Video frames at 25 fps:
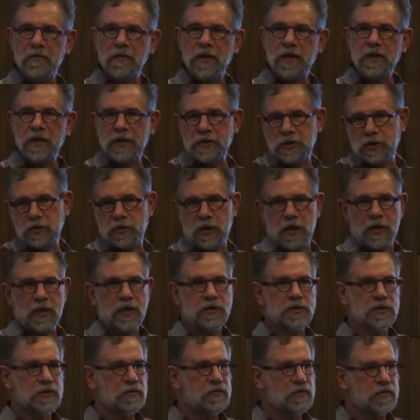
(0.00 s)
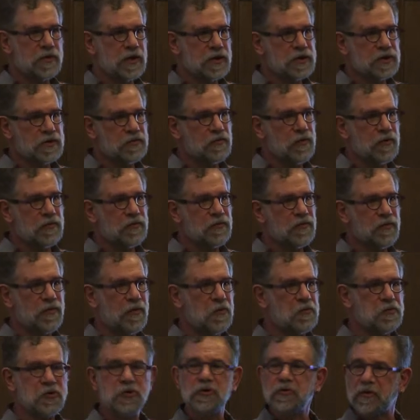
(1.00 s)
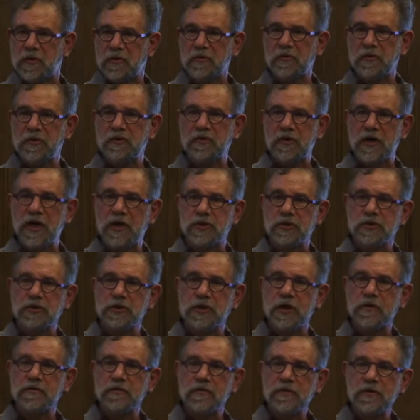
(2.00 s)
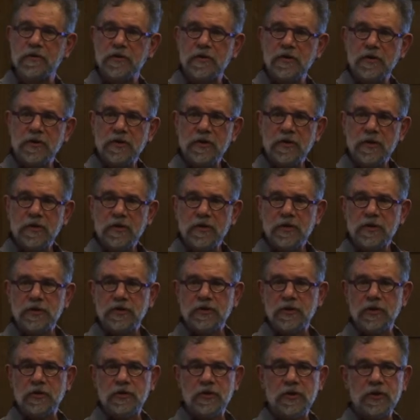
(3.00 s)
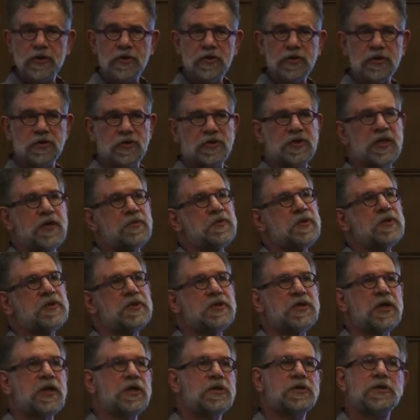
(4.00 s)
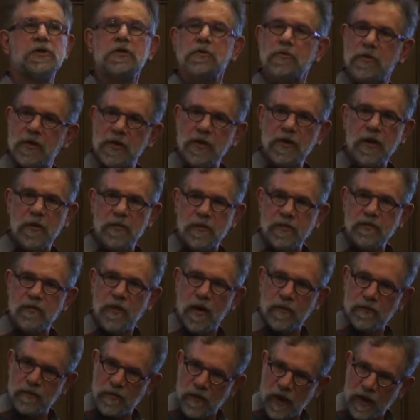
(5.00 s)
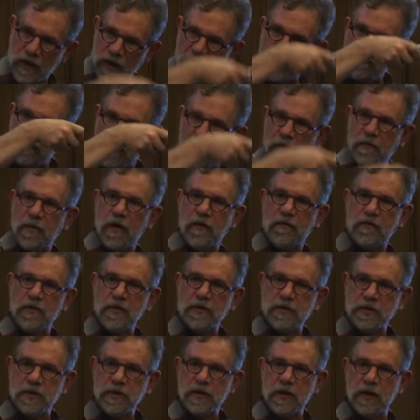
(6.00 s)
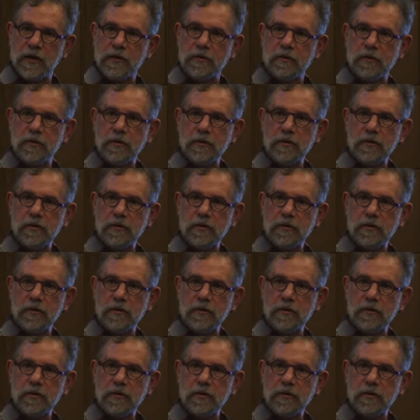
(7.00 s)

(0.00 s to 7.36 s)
And that's okay. That's what we're doing. We're doing Agile side. So the user acceptance tests are really a level above this again.